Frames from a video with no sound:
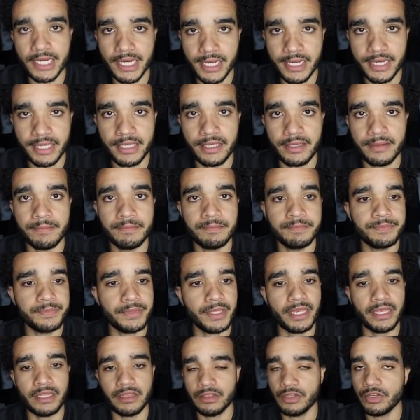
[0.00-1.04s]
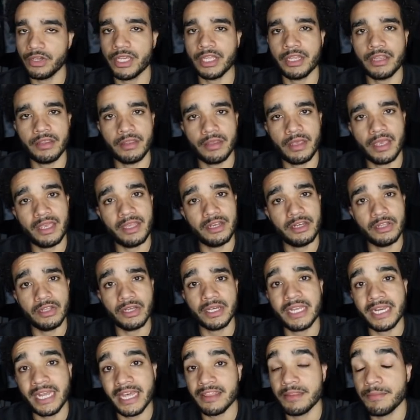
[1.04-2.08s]
cutting and looking
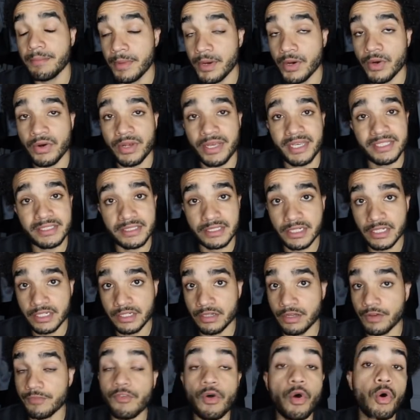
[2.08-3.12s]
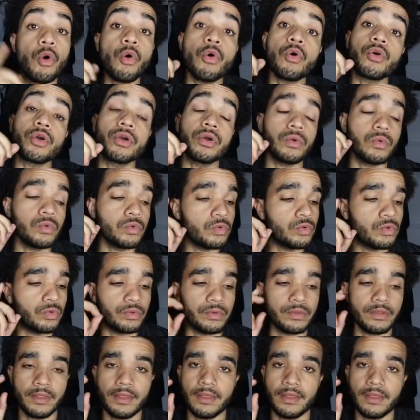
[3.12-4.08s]
at the mirror isn't enough. Or, ooh,